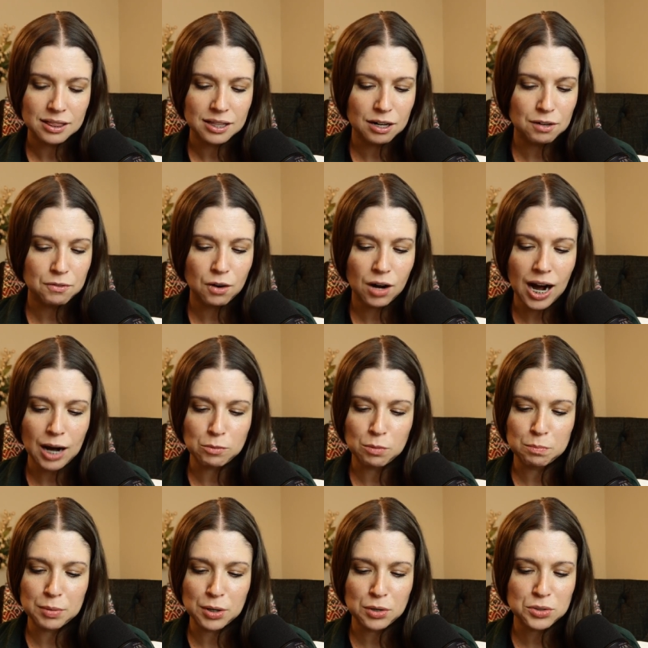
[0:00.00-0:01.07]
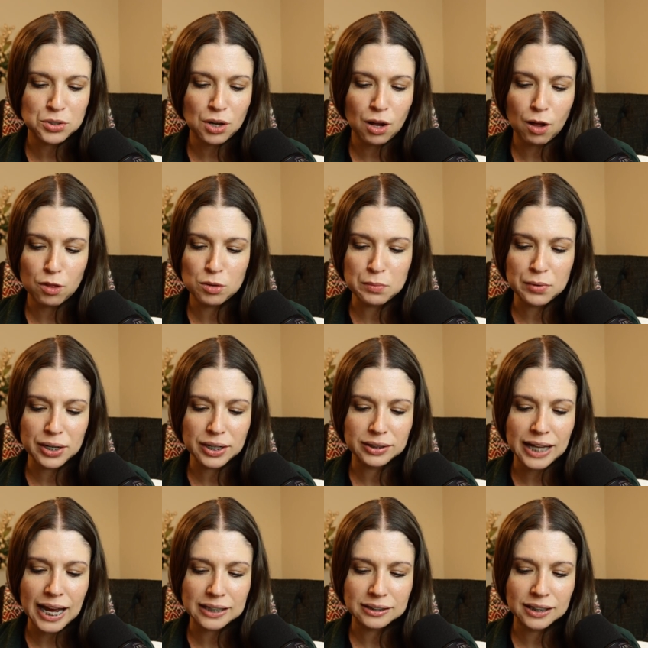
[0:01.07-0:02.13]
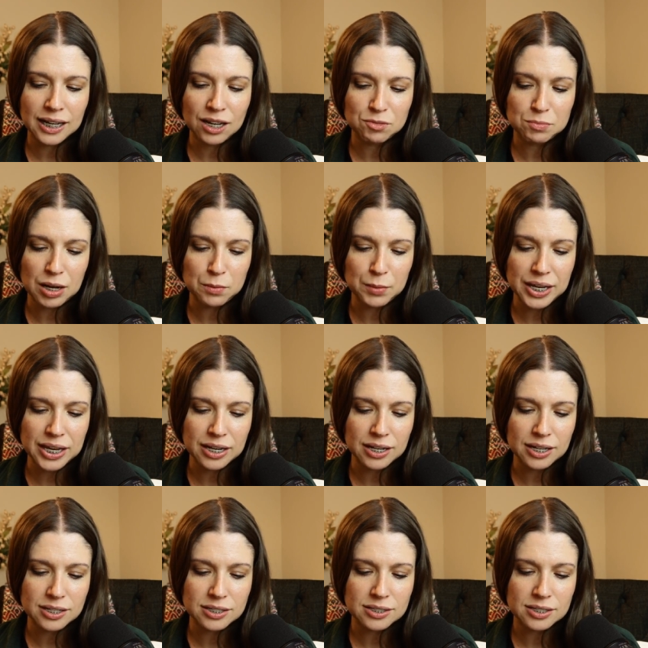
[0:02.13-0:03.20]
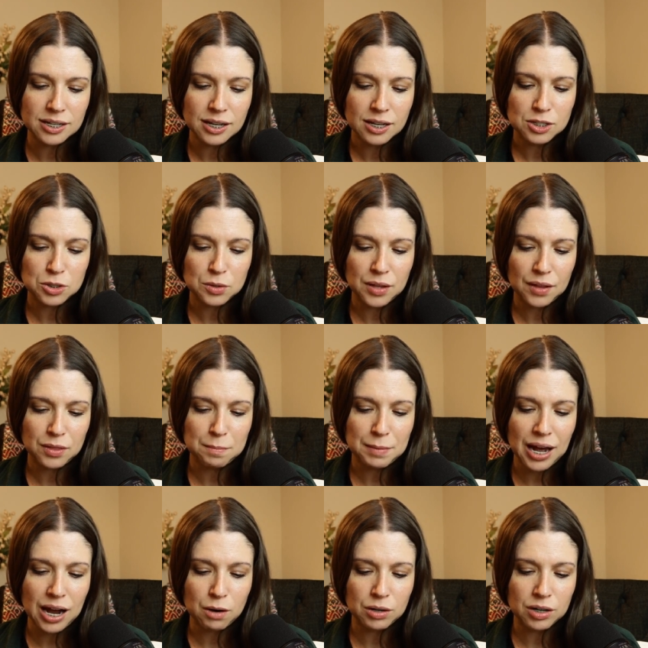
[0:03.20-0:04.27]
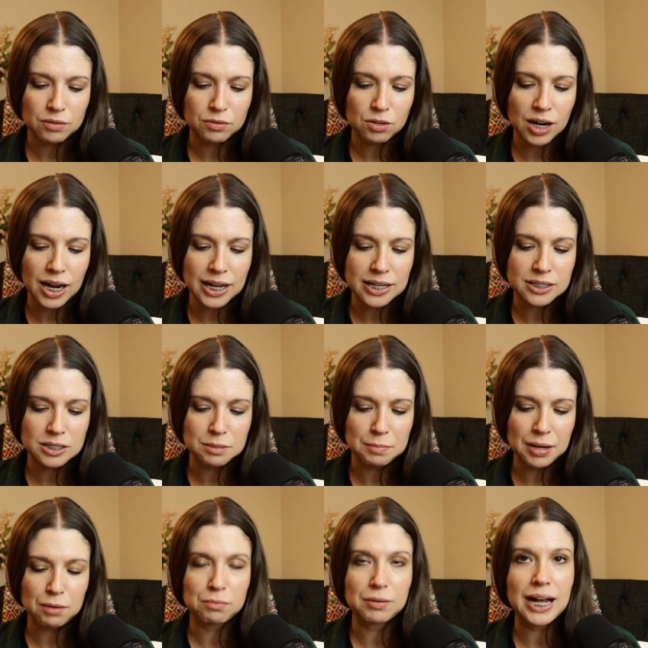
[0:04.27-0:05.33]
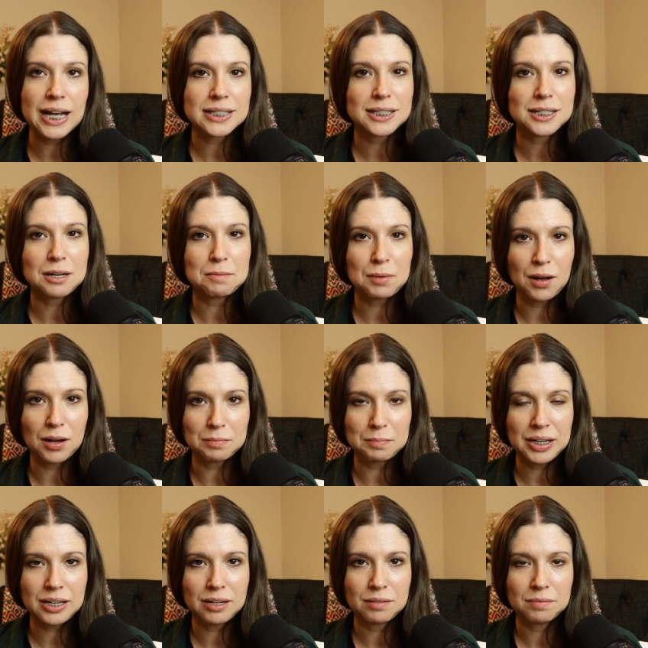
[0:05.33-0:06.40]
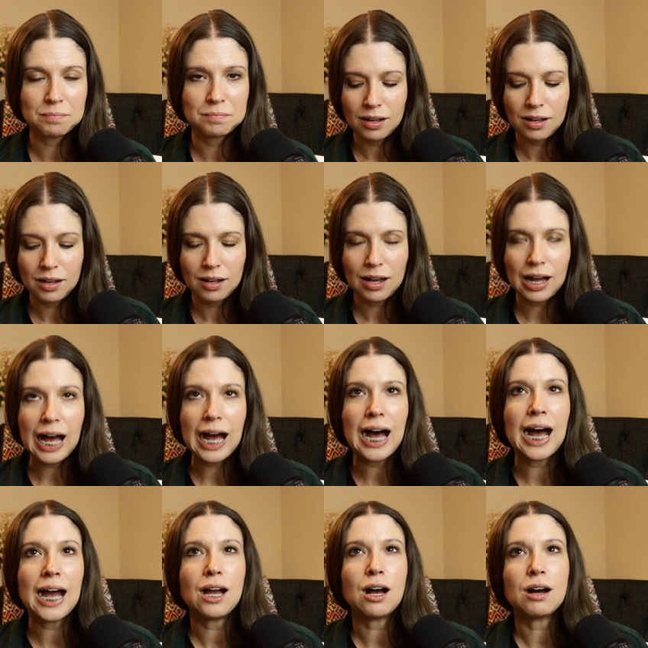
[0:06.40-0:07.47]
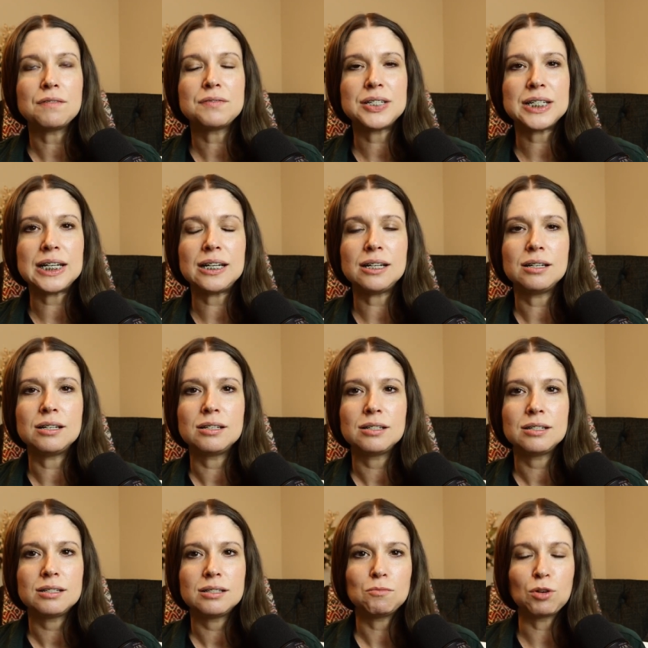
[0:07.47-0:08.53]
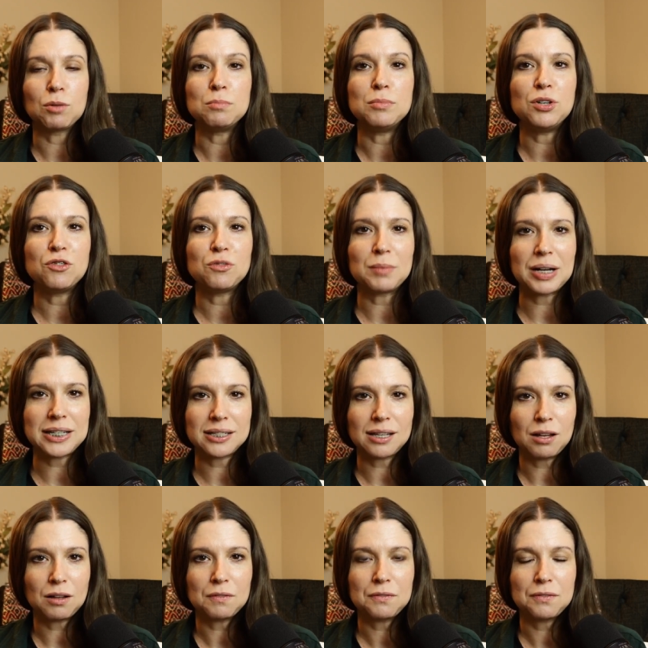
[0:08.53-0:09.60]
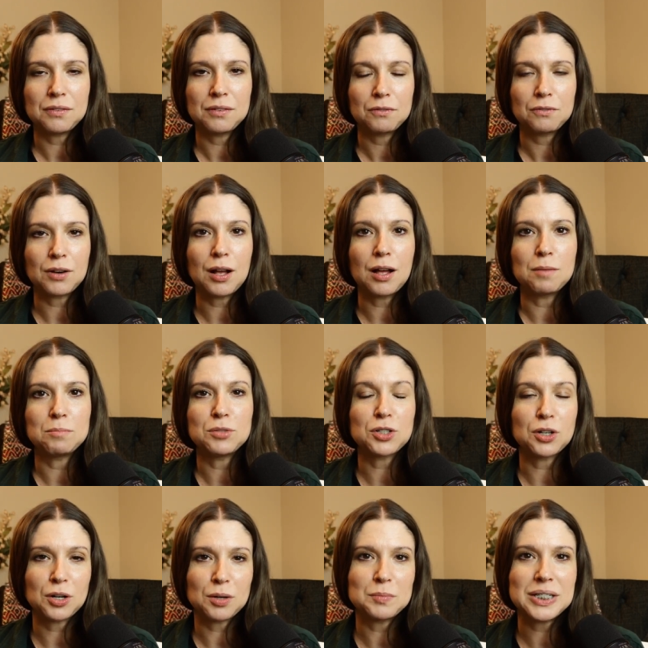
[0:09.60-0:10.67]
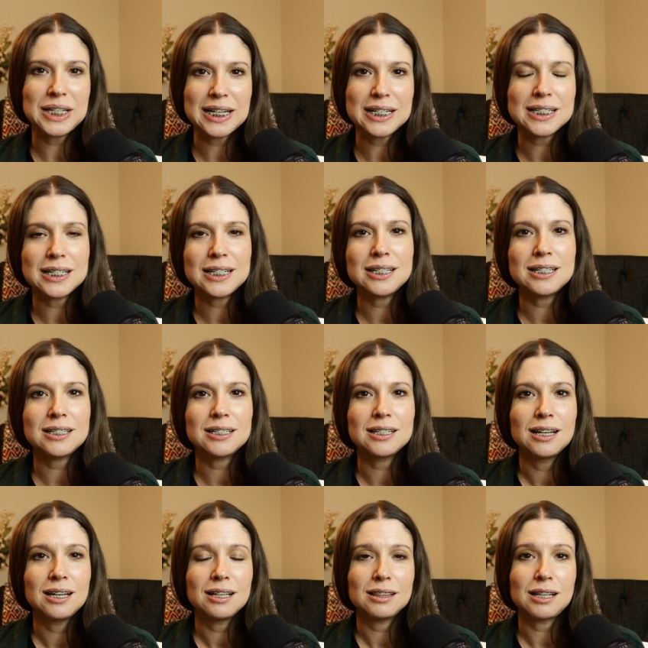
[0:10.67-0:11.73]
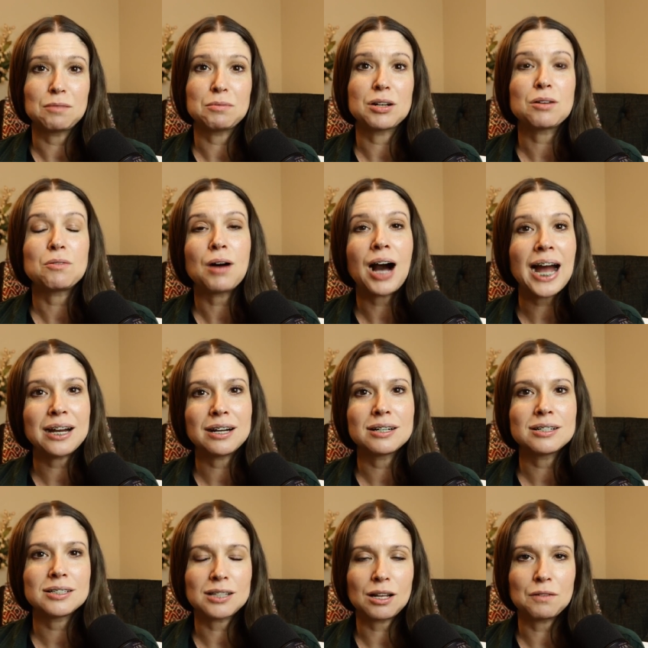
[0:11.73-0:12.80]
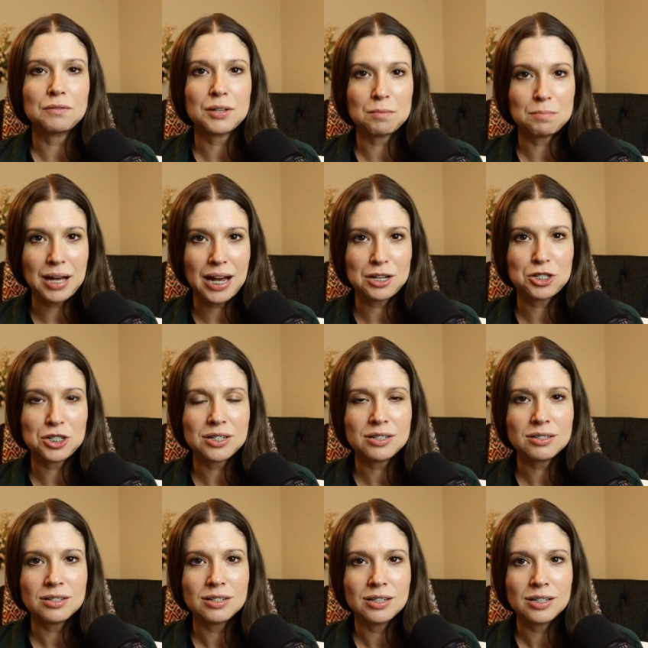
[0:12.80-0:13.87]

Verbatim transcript: Therefore, I will boast all the more gladly of my weakness, so that the power of Christ may rest upon me. I often remove myself from circumstances that require self compassion